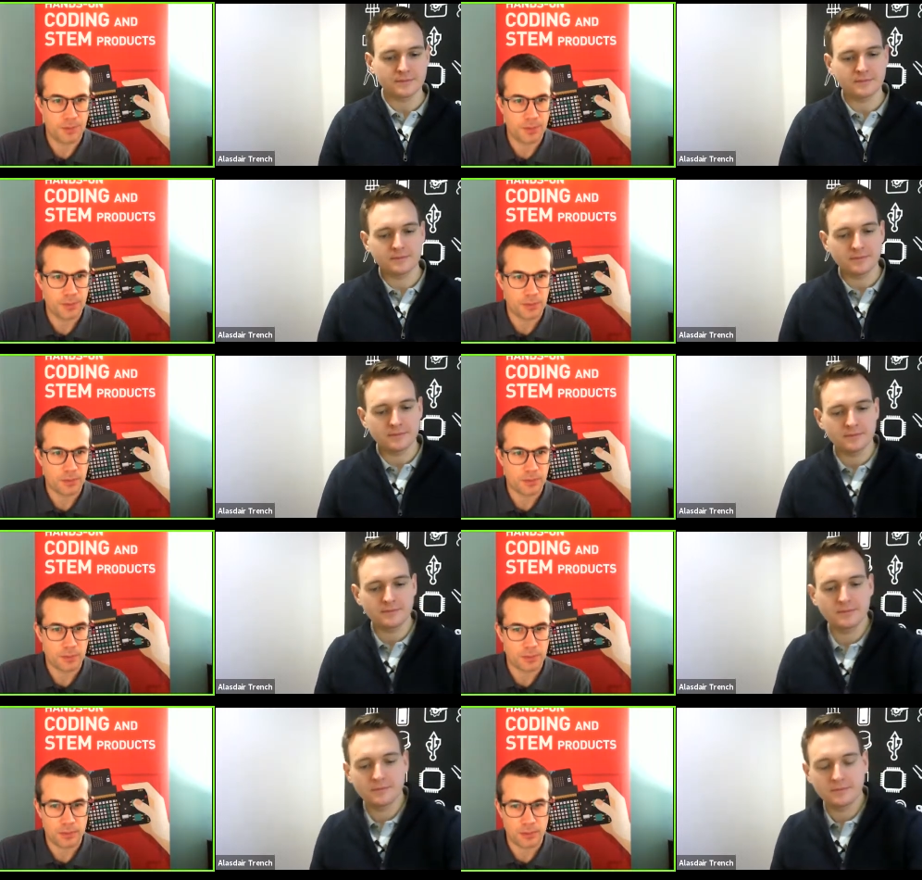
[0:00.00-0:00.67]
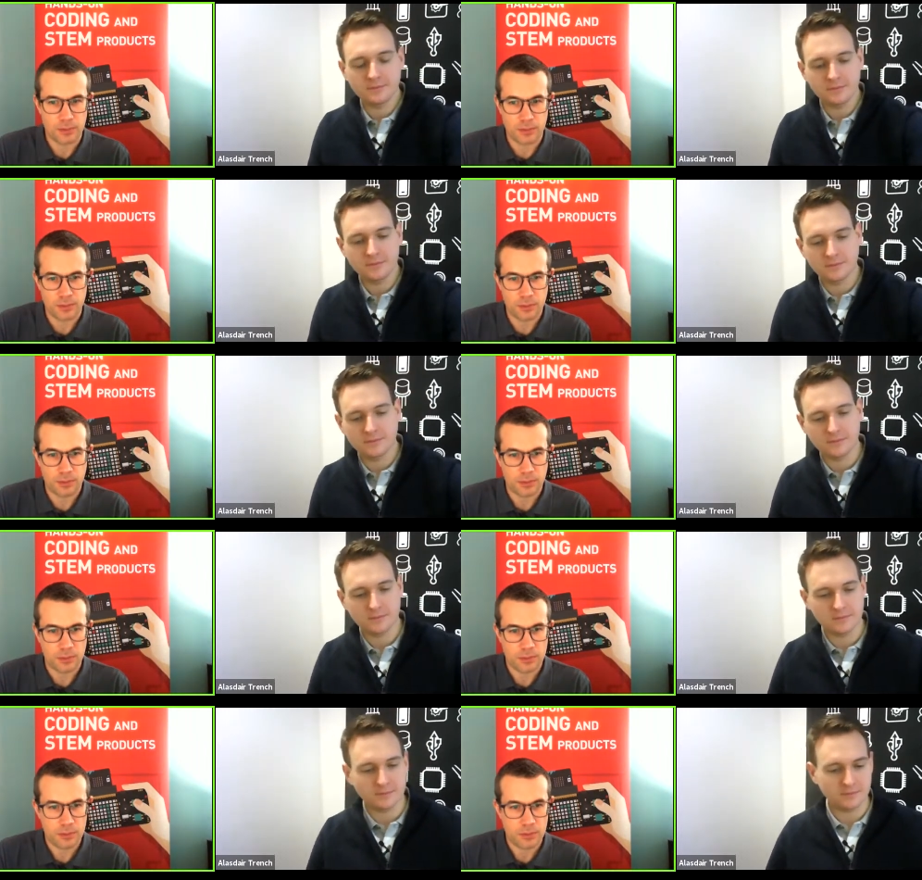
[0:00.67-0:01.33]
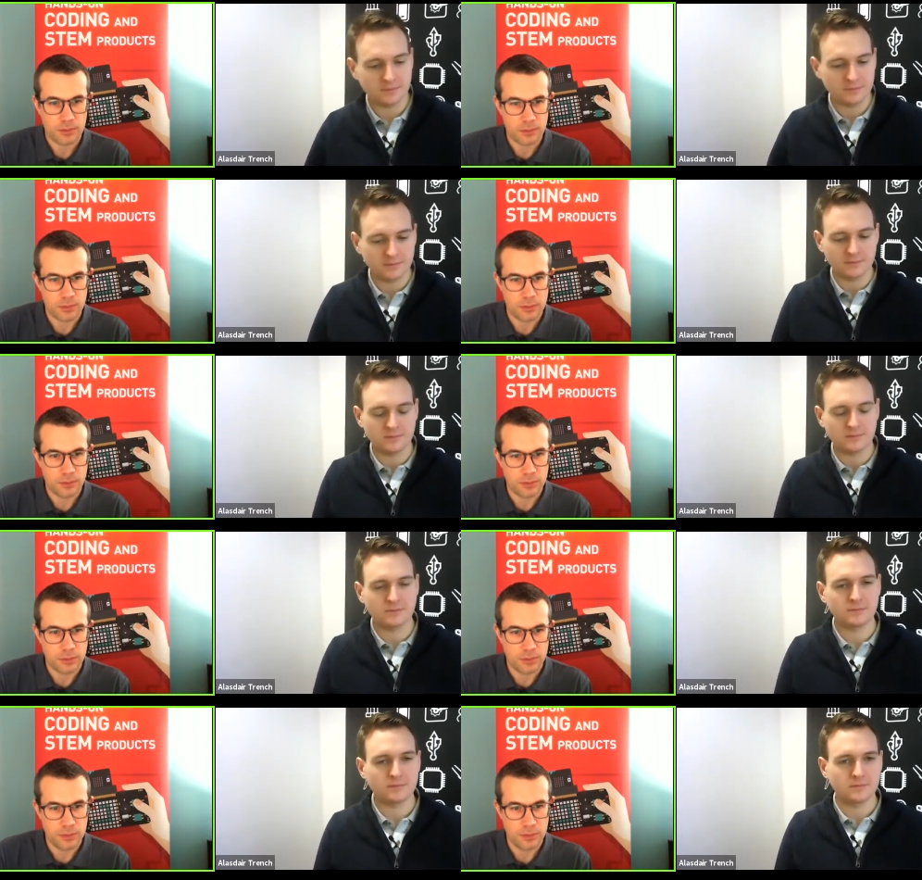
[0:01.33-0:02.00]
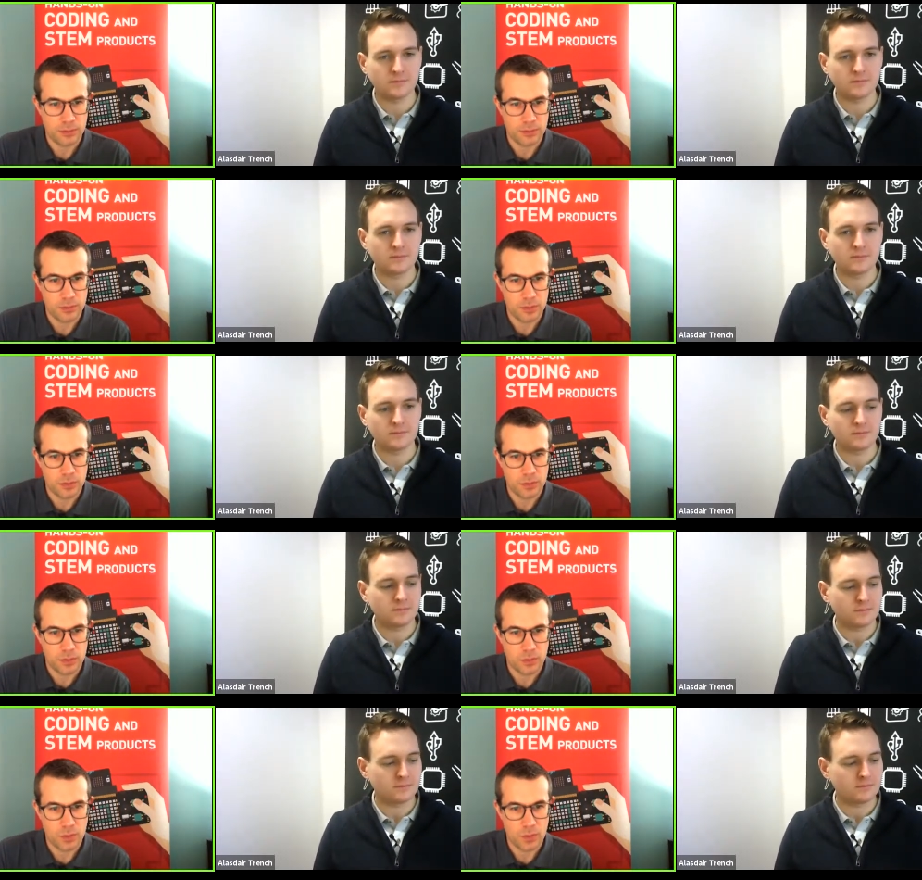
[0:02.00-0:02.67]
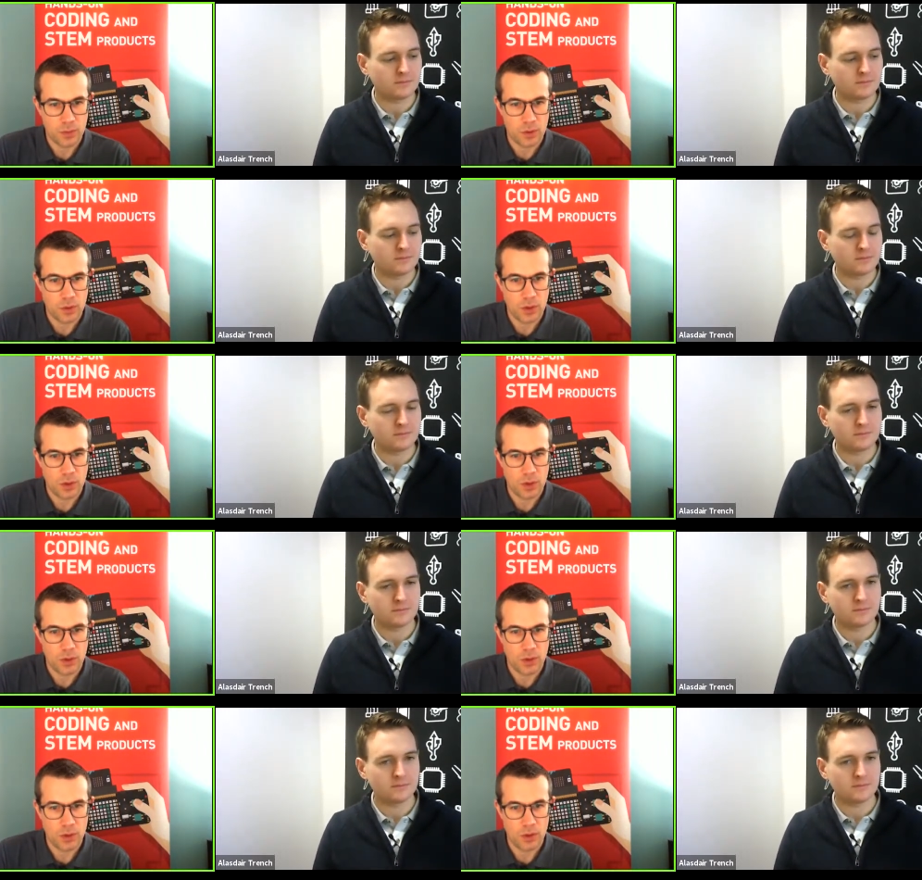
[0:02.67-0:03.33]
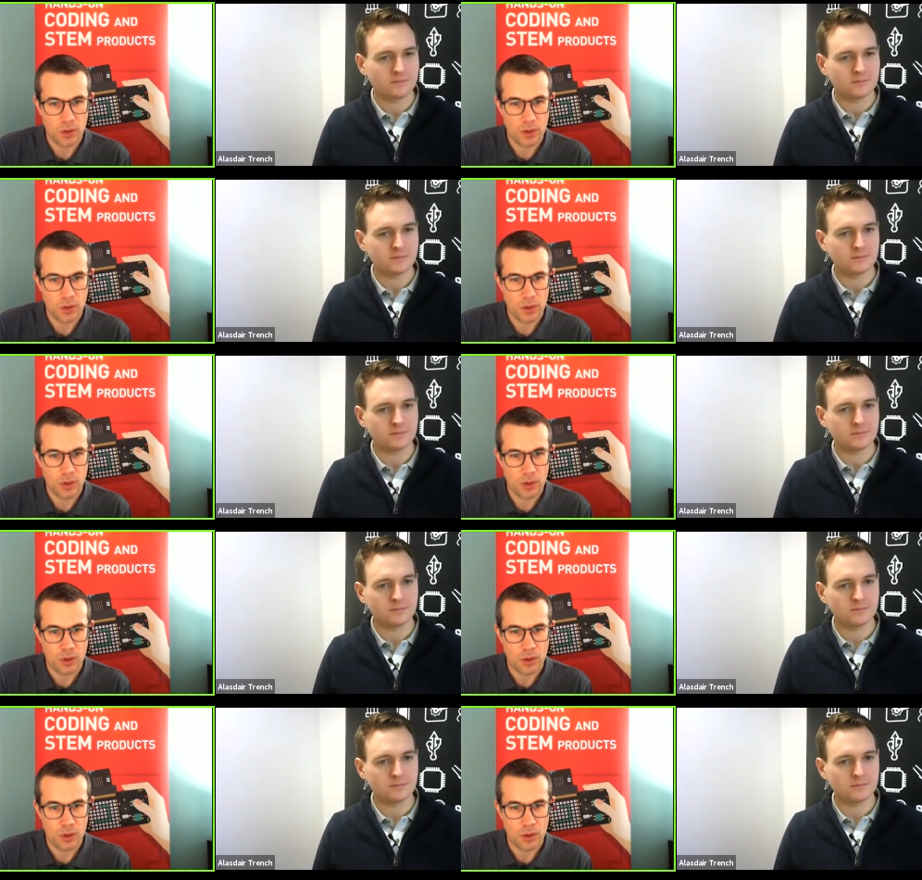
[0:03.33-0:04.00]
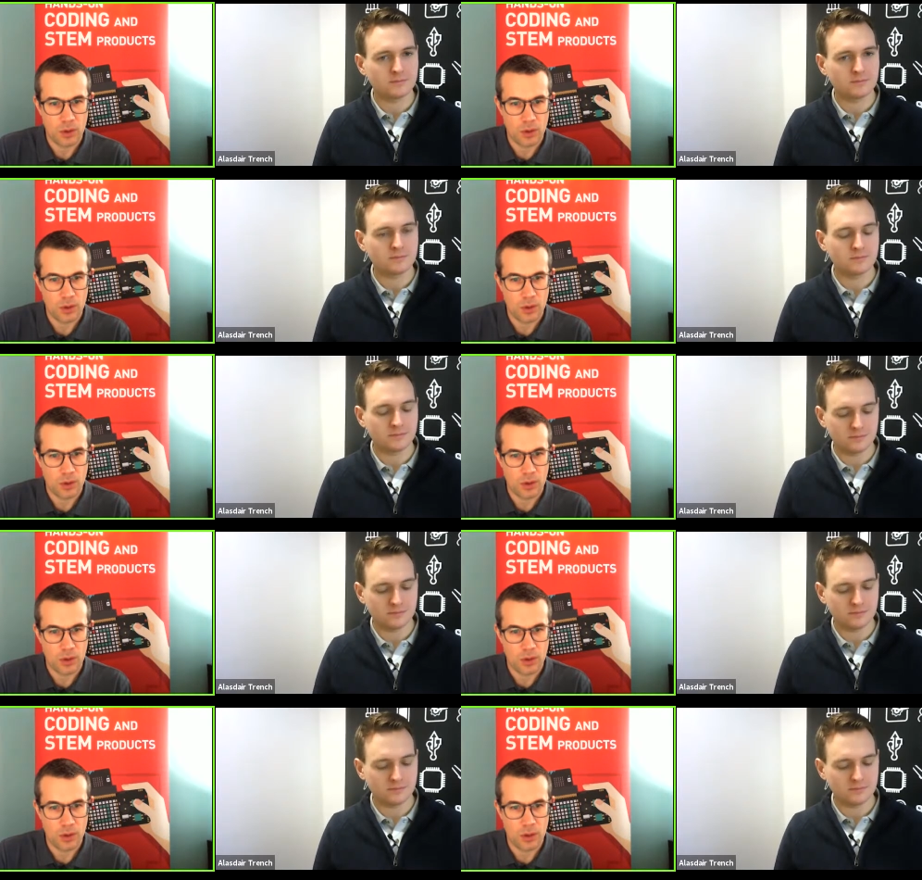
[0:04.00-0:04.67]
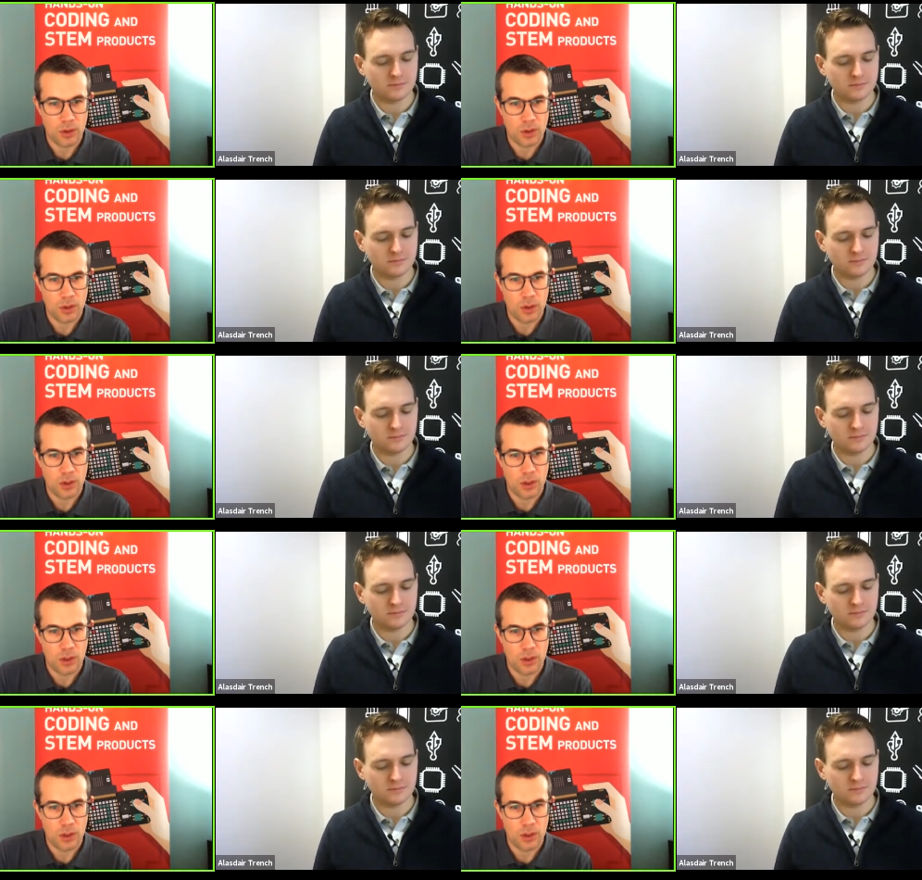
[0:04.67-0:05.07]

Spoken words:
(no one is talking)